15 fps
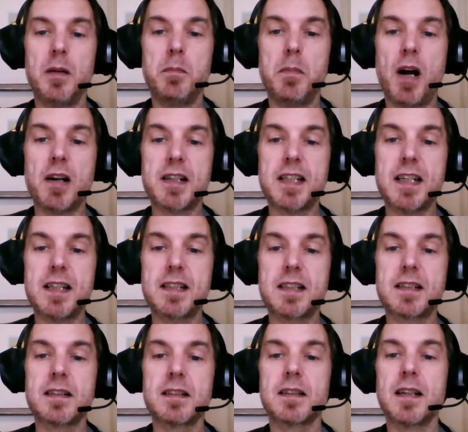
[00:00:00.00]

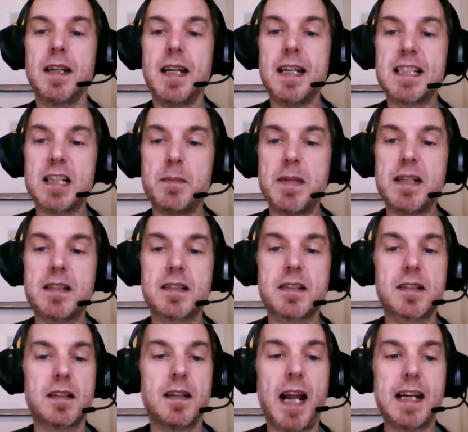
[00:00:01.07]
Marxists,
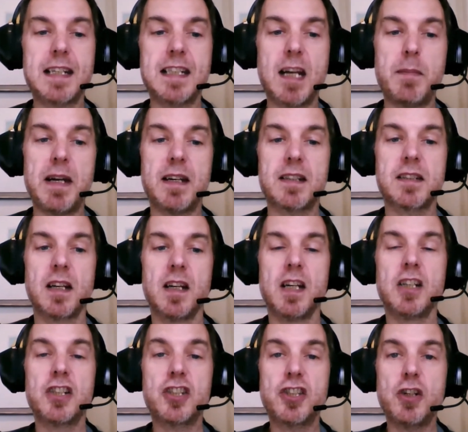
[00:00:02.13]
Islamists, academics,
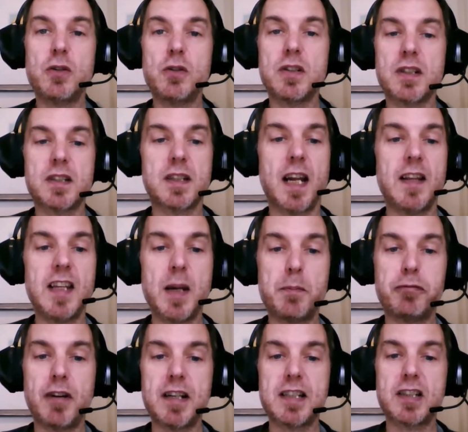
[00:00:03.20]
students, and the
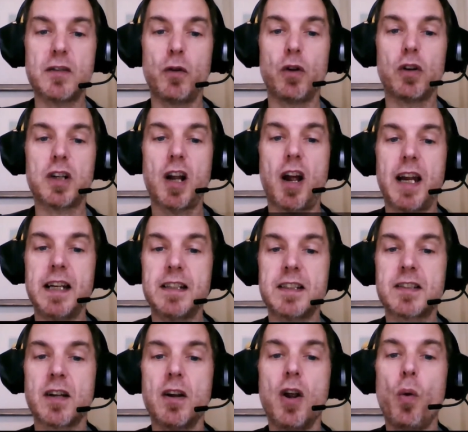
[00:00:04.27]
oppressed of all
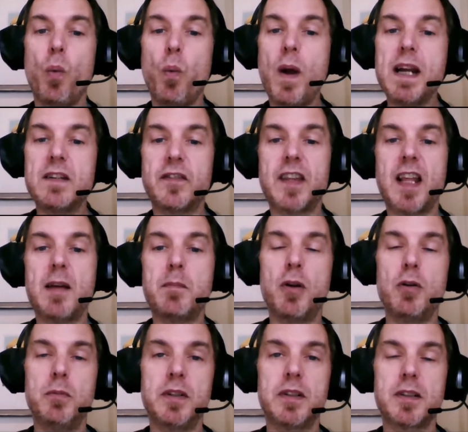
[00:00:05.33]
kinds wait for their
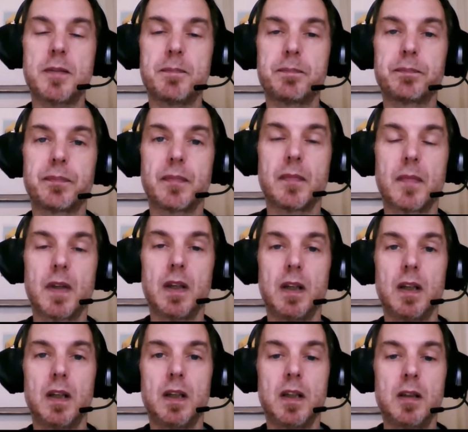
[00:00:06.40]
moment.
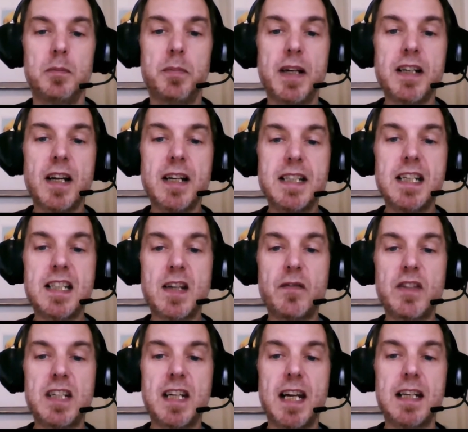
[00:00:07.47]
By
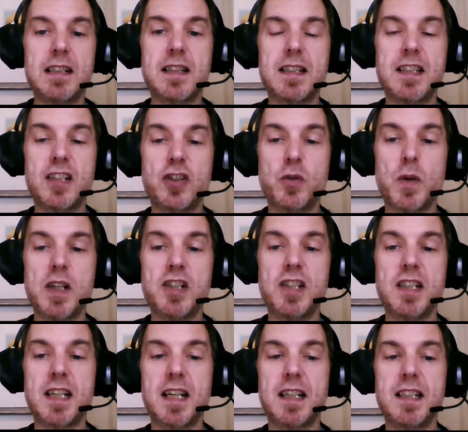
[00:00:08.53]
1978, the
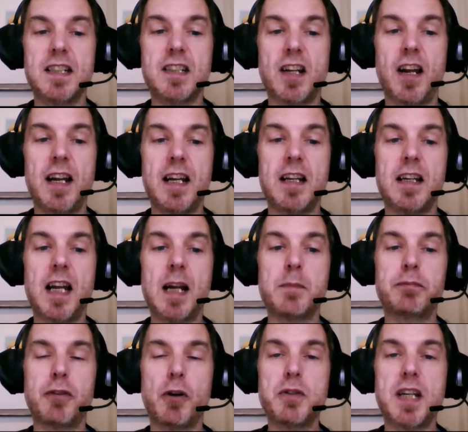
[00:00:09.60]
situation is getting dire
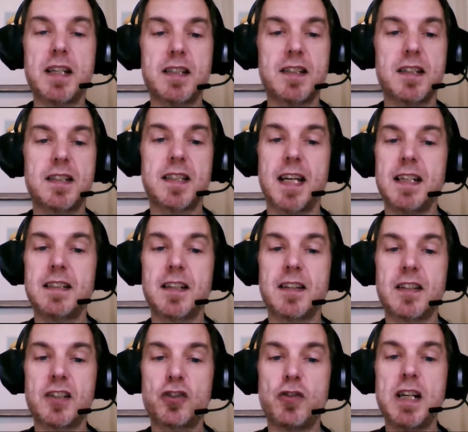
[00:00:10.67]
and protesters take to
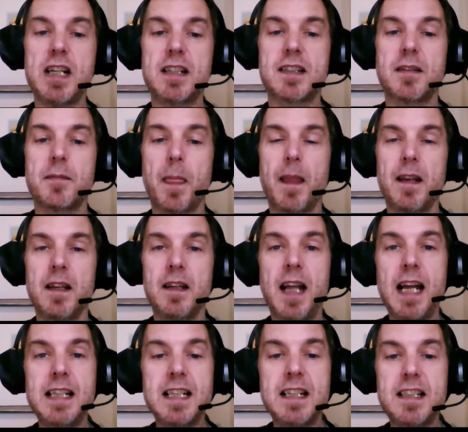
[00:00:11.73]
the streets.
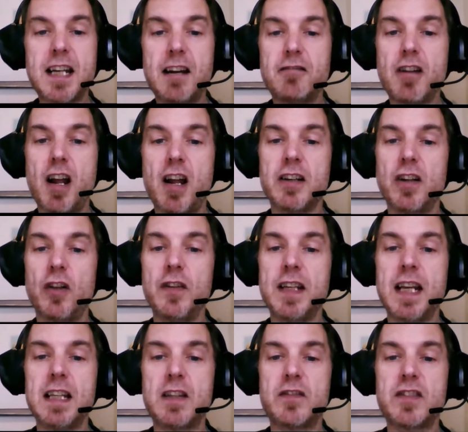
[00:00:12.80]
And in Tehran, on the
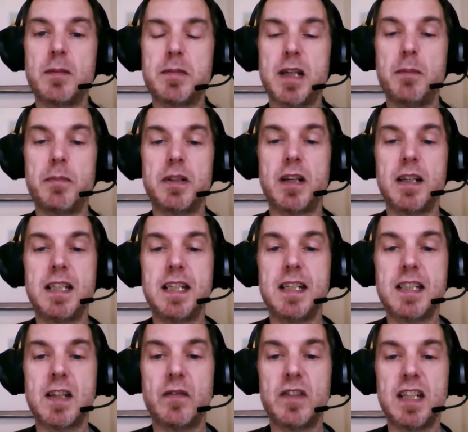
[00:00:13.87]
8th of September
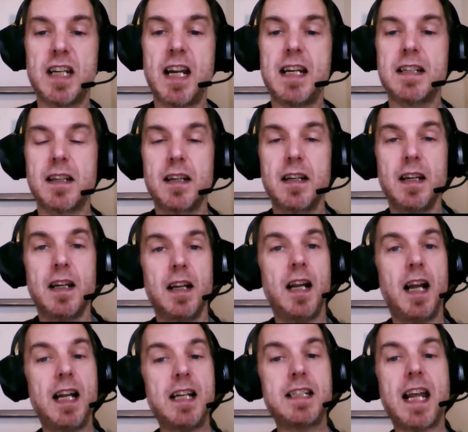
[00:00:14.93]
1978,
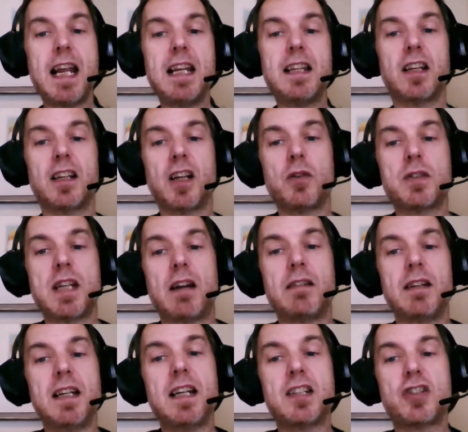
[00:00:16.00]
a day that goes
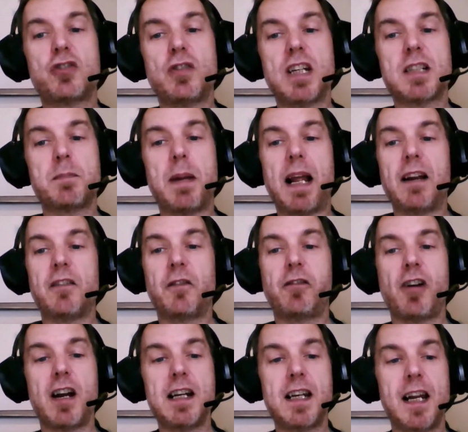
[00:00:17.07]
down in history as Black
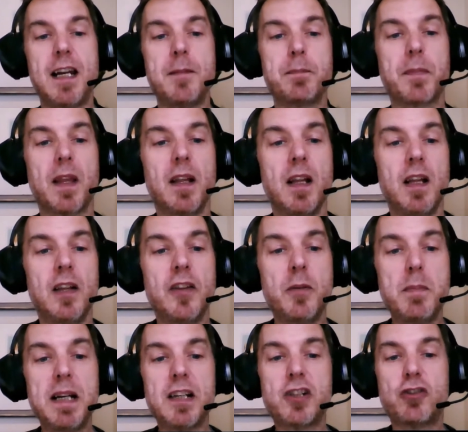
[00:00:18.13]
Friday, the
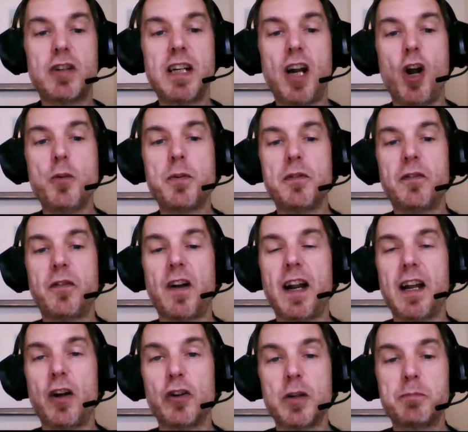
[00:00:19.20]
military opened
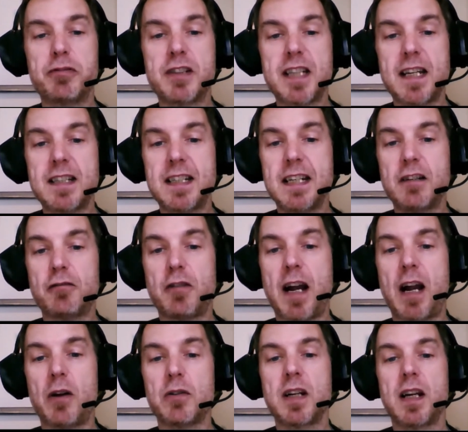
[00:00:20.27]
fire on a protesting
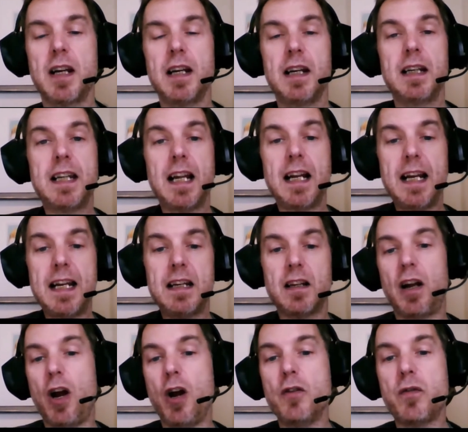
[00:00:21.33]
crowd, killing
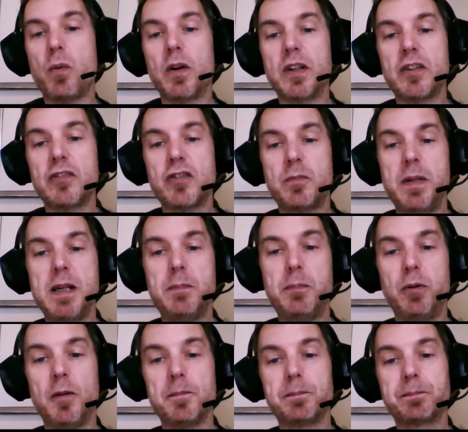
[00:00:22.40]
over 100
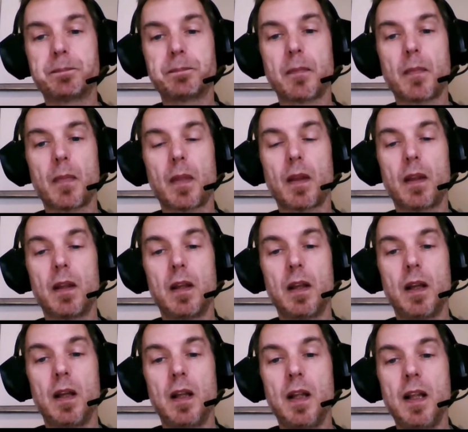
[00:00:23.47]
people.
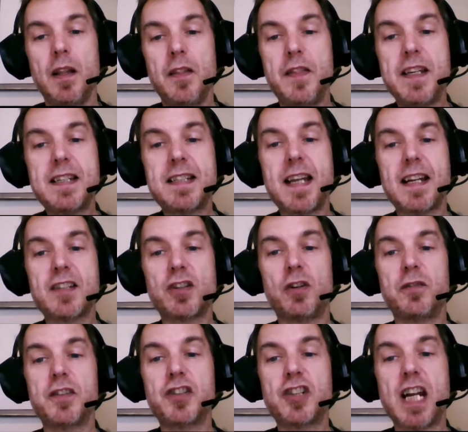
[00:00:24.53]
This sets
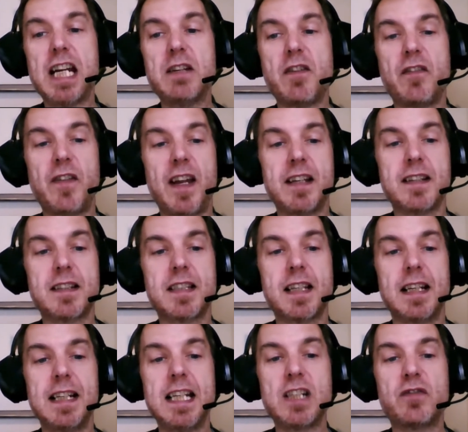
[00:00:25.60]
off a chain of events
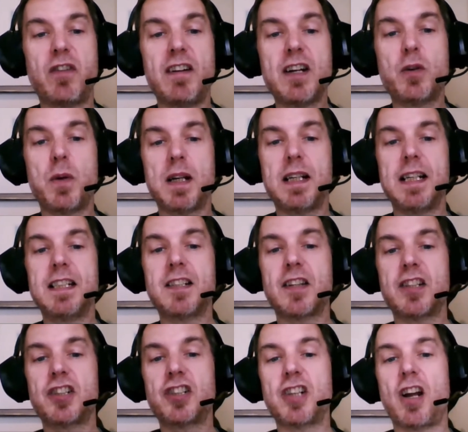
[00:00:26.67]
that leads very quickly to
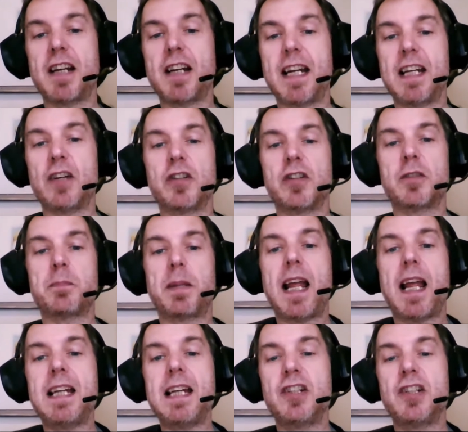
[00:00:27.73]
the Shah getting on a
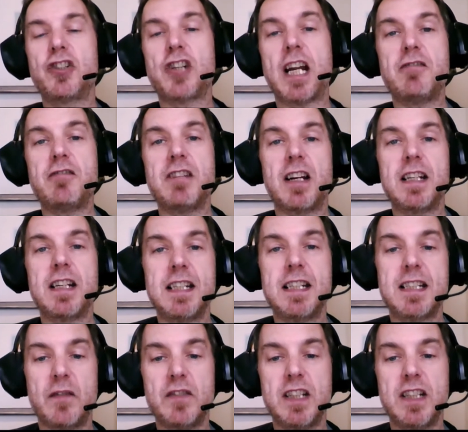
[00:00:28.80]
plane in January
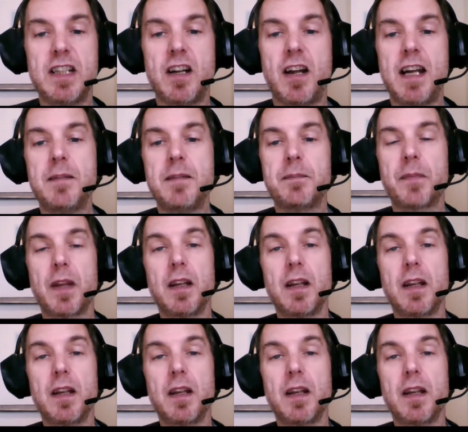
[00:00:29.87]
1979,